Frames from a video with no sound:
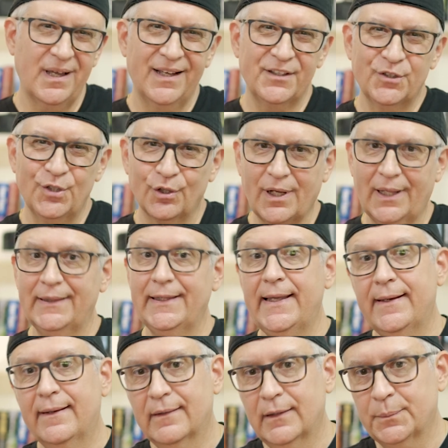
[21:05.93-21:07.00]
I took
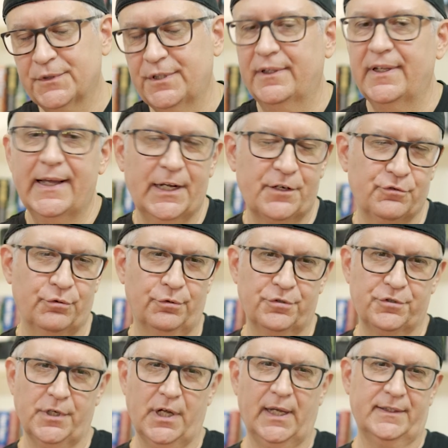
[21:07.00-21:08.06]
leading up to the actual
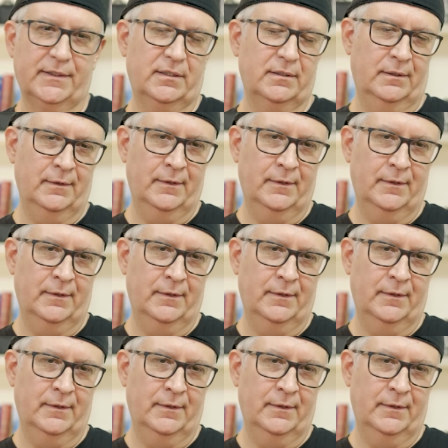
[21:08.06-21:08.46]
shot.